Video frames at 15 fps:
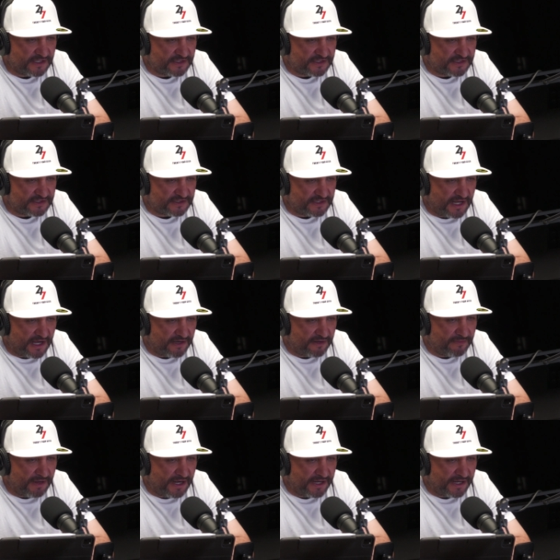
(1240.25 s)
She's not on
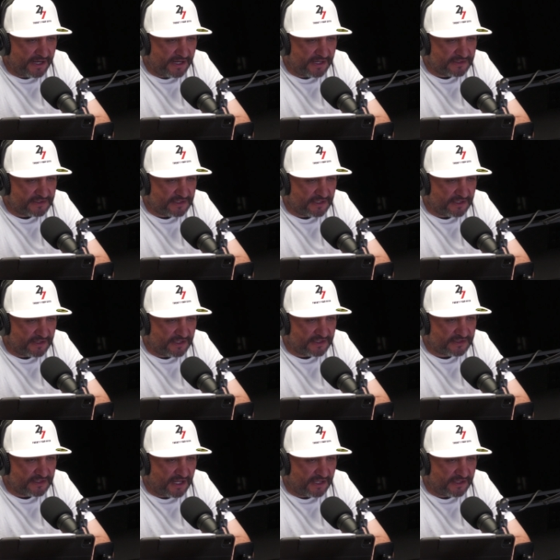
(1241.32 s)
my hands.
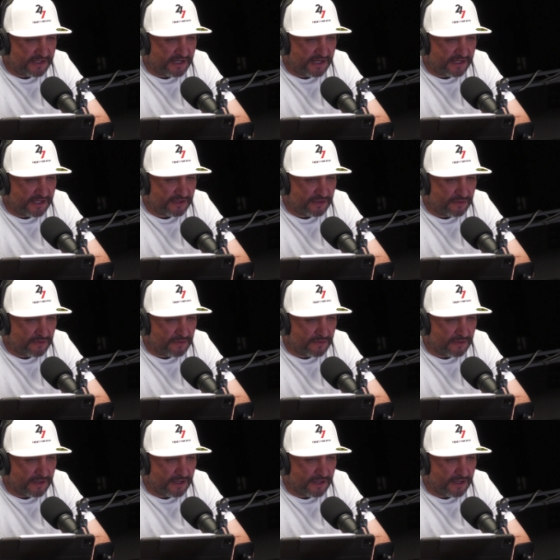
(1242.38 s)
There's nothing I can do.